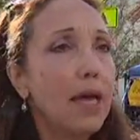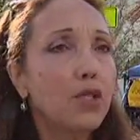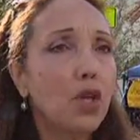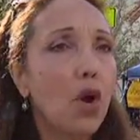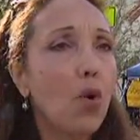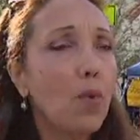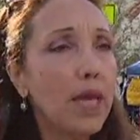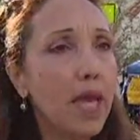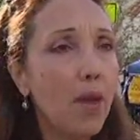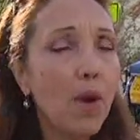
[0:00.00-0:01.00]
So
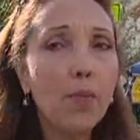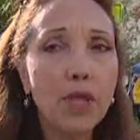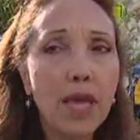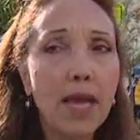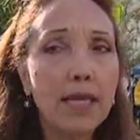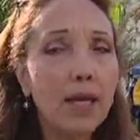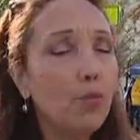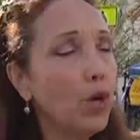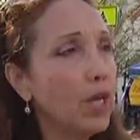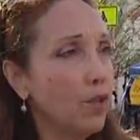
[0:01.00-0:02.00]
we came up with the idea
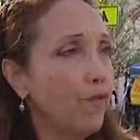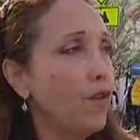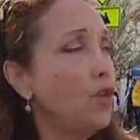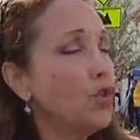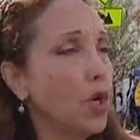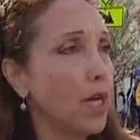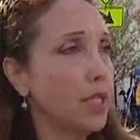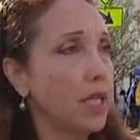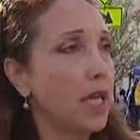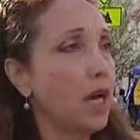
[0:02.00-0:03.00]
of bringing the food
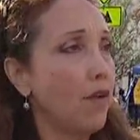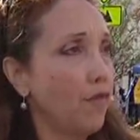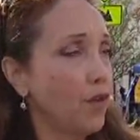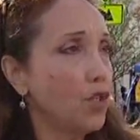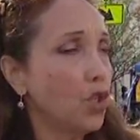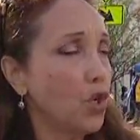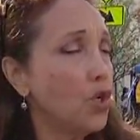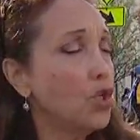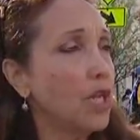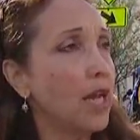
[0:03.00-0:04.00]
trucks in on first
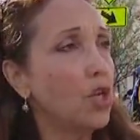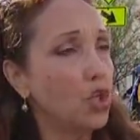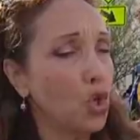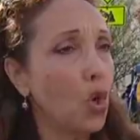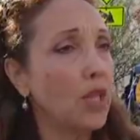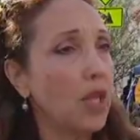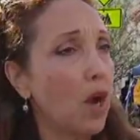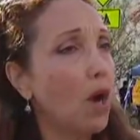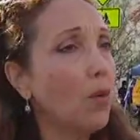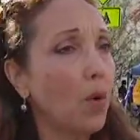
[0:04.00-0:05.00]
Thursday to join the
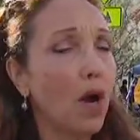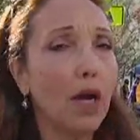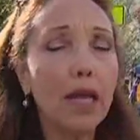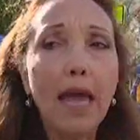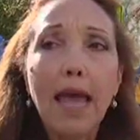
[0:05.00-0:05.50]
art walk.